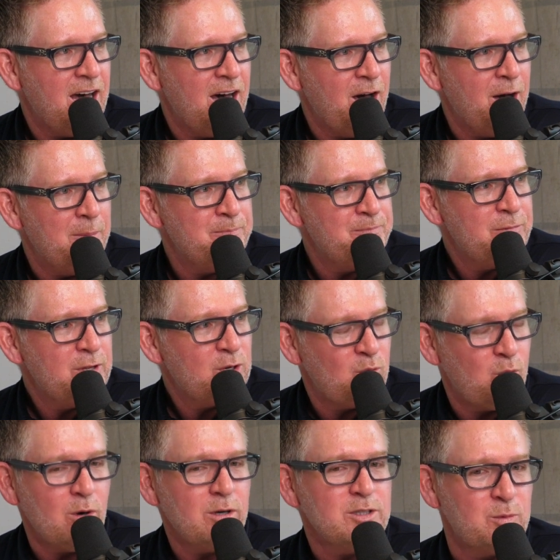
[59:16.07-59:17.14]
Um,
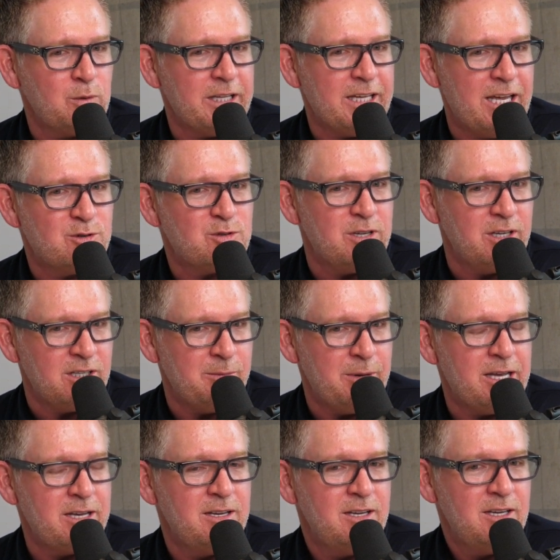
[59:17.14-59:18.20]
Quora is really interesting to
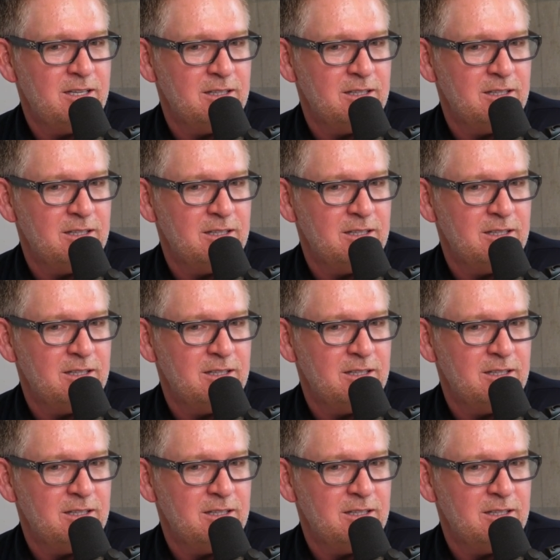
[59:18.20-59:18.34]
me.